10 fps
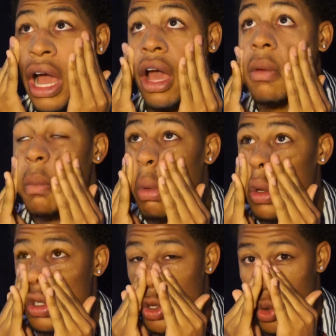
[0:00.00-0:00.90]
I'm
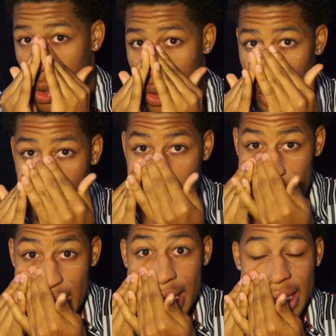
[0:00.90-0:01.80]
most
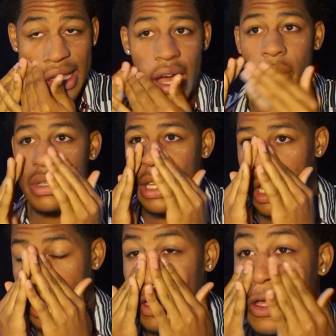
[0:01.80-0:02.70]
oily, I would say.